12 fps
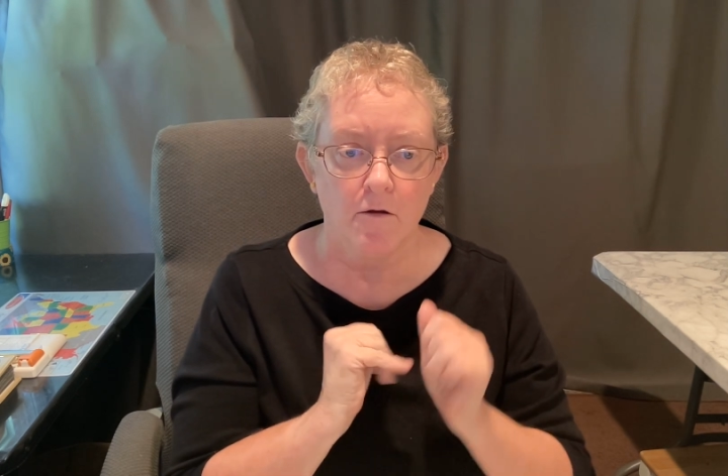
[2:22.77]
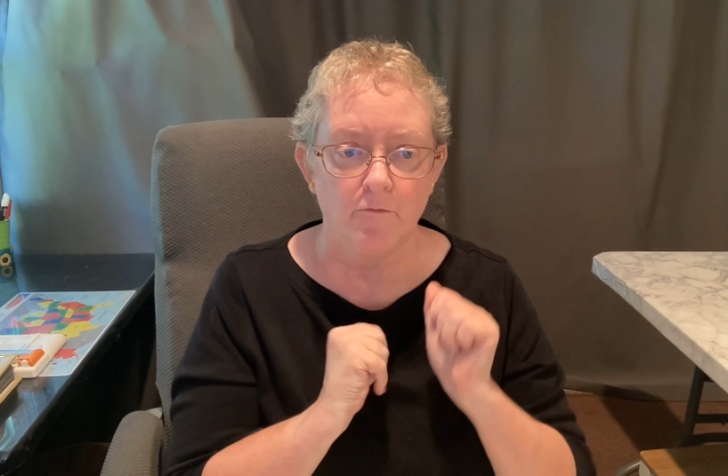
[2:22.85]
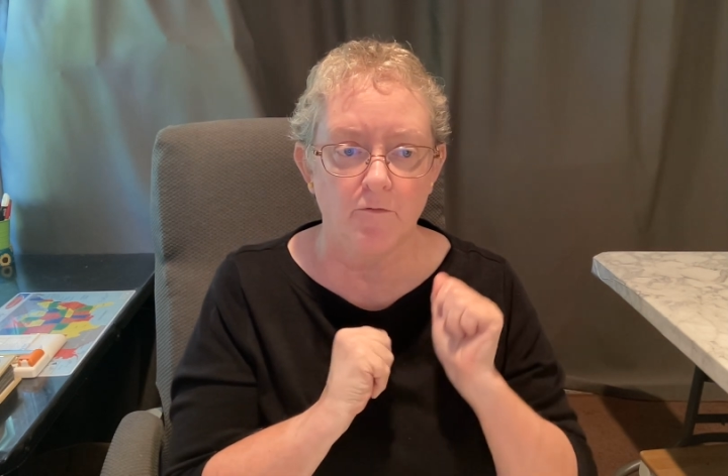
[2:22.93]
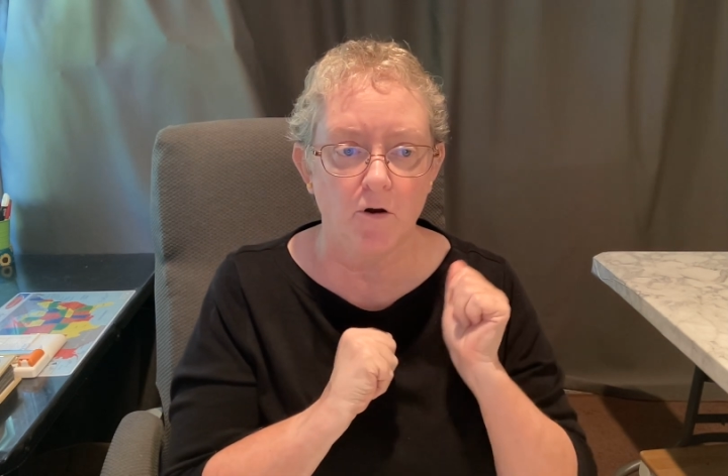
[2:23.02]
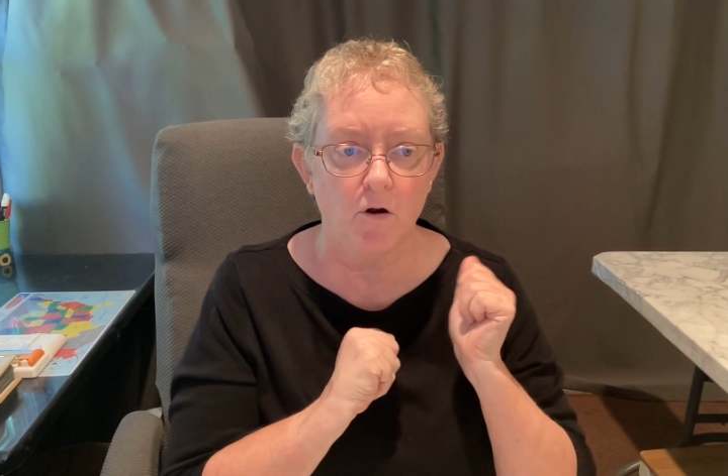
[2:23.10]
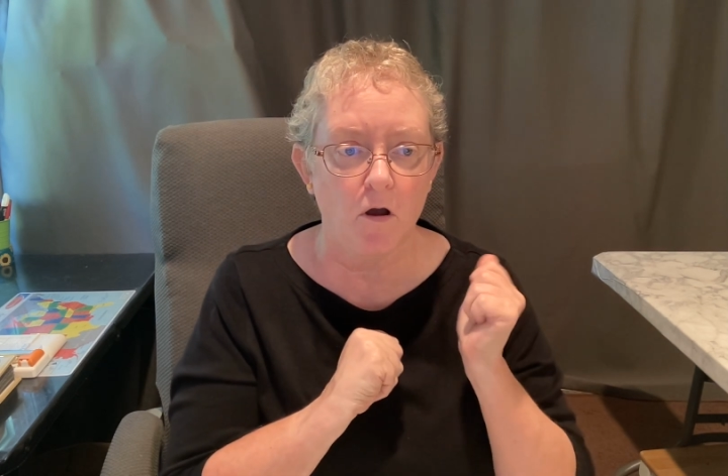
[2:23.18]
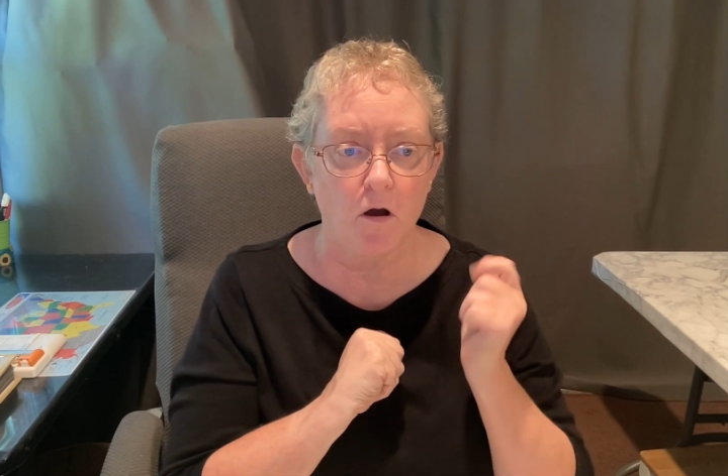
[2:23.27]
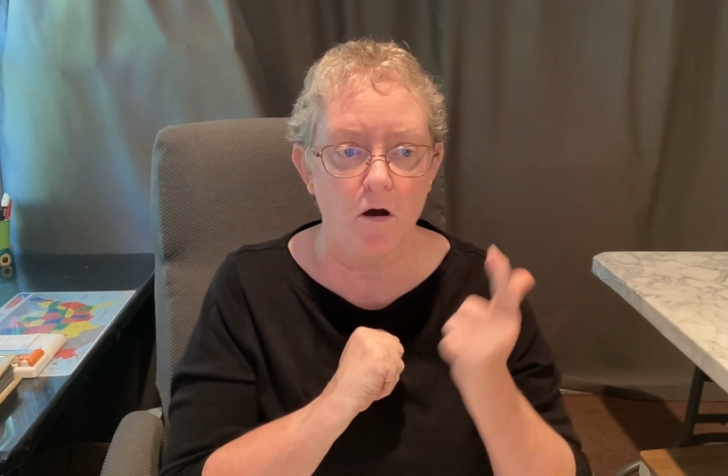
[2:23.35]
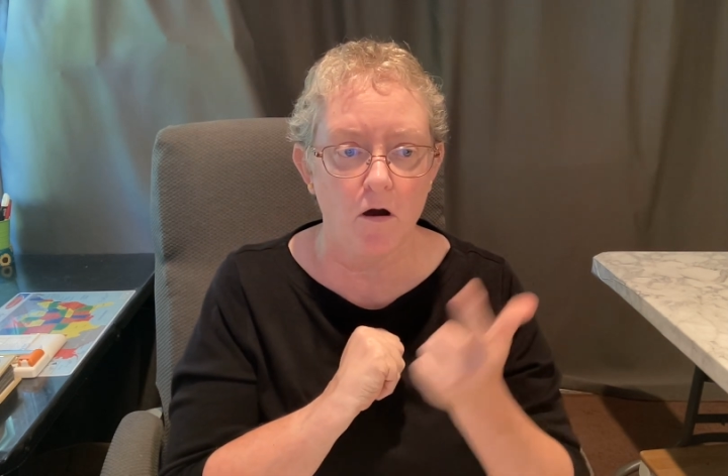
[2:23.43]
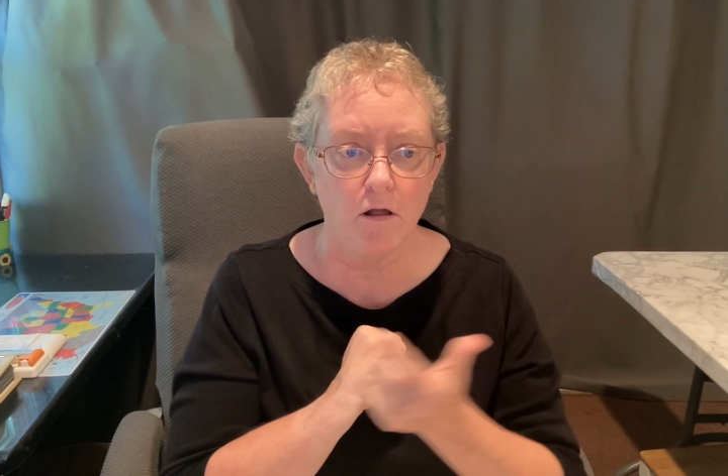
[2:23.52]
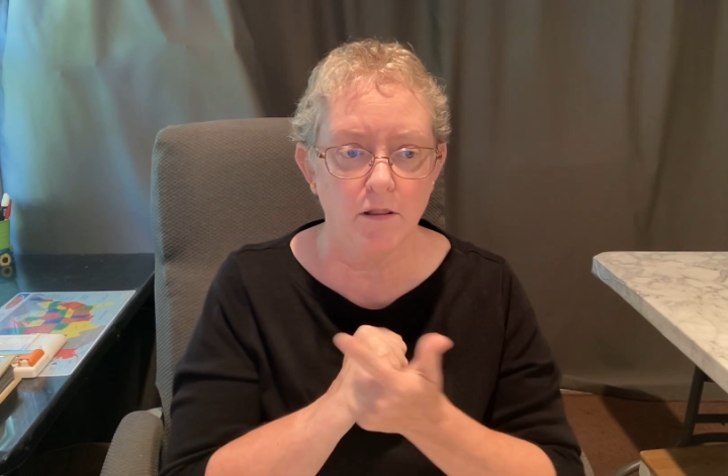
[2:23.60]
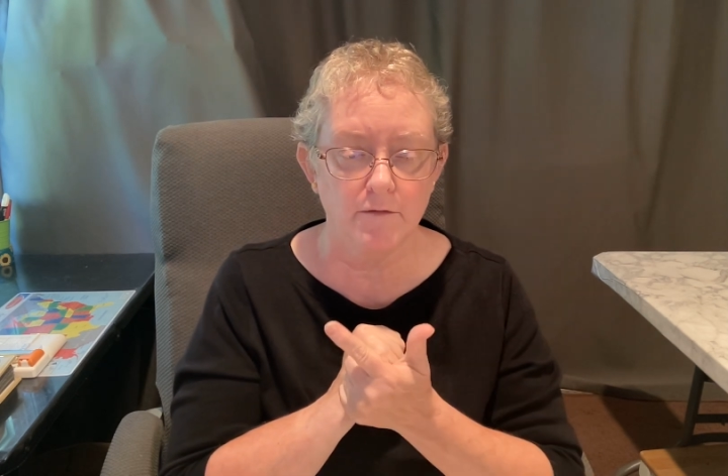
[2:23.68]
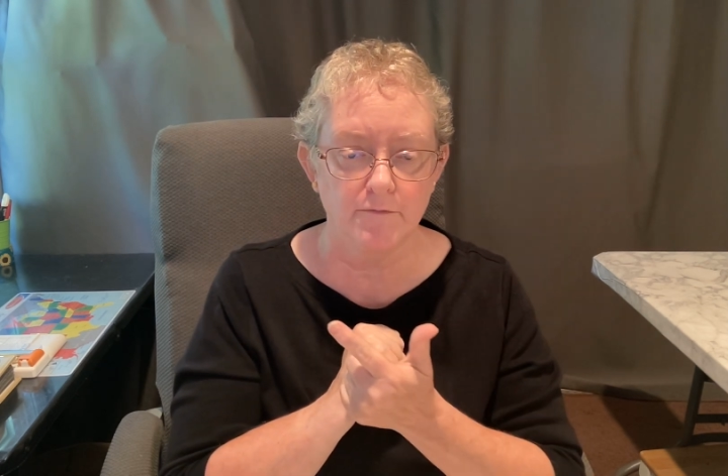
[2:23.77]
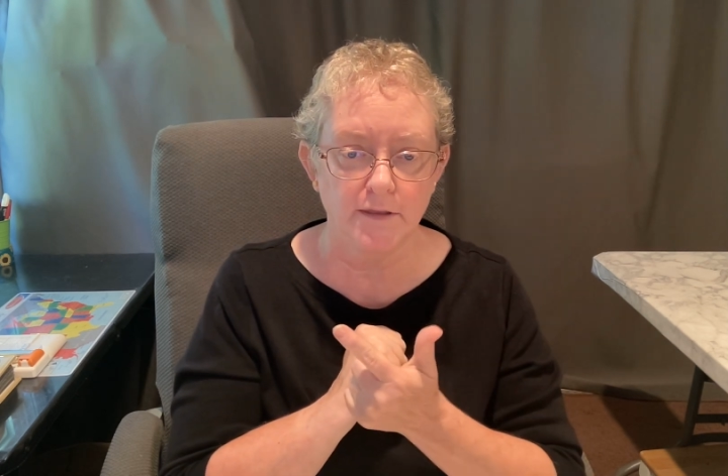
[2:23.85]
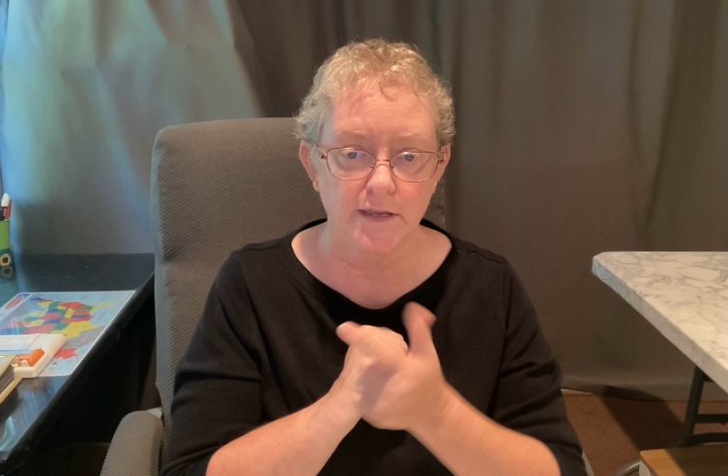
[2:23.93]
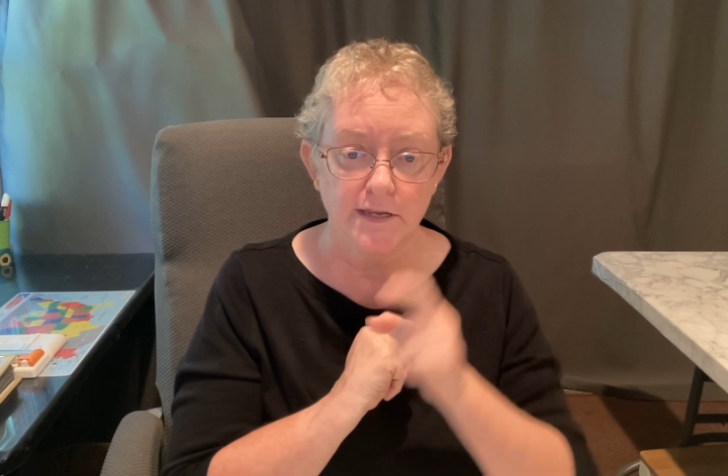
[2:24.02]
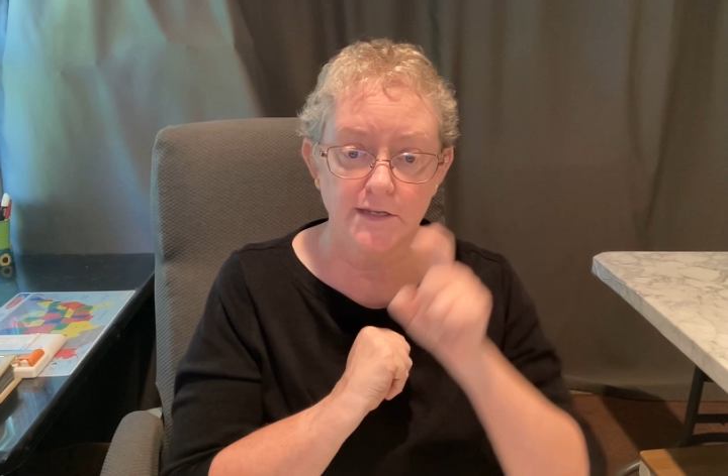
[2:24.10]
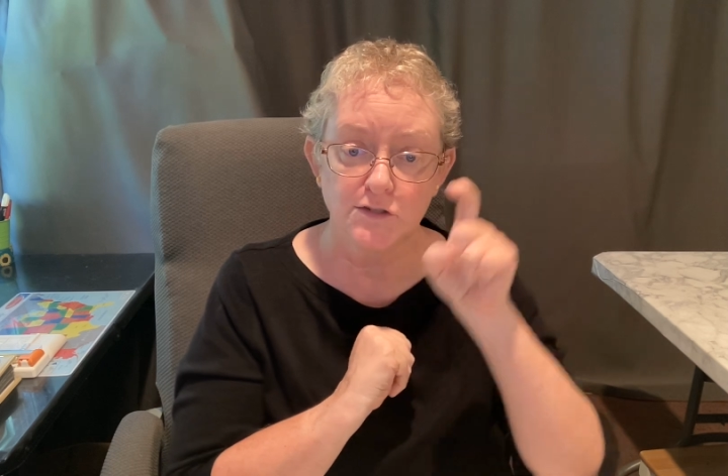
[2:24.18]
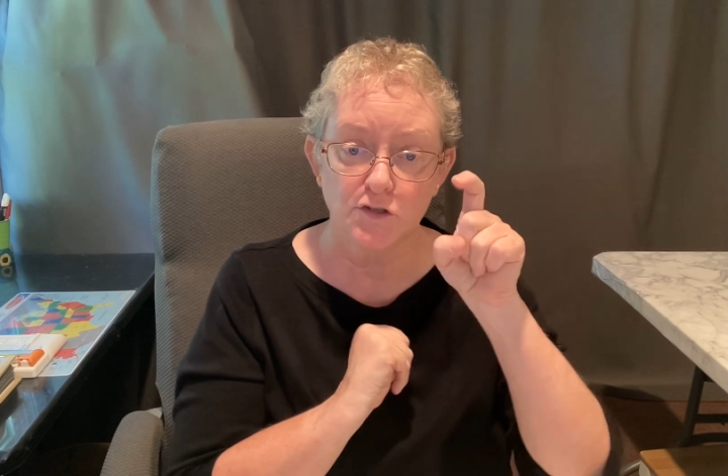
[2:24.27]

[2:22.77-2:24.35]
For all of these,